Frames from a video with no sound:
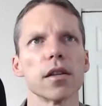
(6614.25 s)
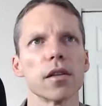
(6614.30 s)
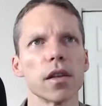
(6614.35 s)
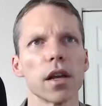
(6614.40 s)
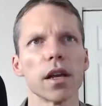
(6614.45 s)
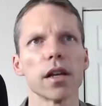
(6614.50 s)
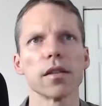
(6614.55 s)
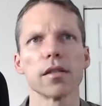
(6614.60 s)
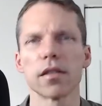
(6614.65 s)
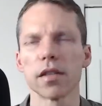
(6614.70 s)

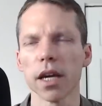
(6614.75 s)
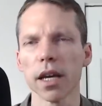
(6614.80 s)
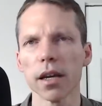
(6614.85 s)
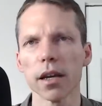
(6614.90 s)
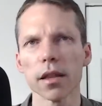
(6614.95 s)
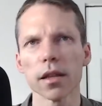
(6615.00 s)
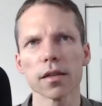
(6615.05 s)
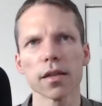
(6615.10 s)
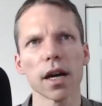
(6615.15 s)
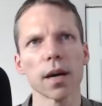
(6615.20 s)
and
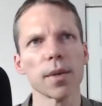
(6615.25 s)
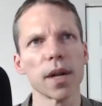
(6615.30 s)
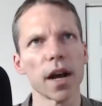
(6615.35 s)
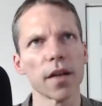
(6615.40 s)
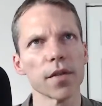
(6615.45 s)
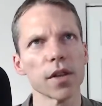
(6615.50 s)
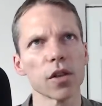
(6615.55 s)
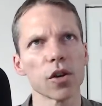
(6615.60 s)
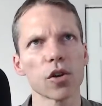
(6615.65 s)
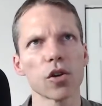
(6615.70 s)
taking the
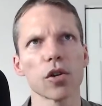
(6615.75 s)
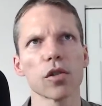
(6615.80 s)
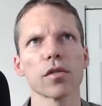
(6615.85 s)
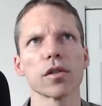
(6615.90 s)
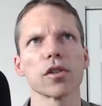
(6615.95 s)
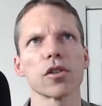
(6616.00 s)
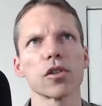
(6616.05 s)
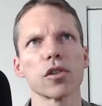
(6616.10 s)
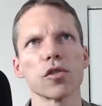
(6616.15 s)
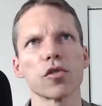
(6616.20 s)
time and having the
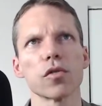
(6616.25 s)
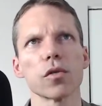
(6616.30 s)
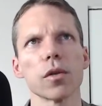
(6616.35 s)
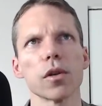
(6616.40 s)
courage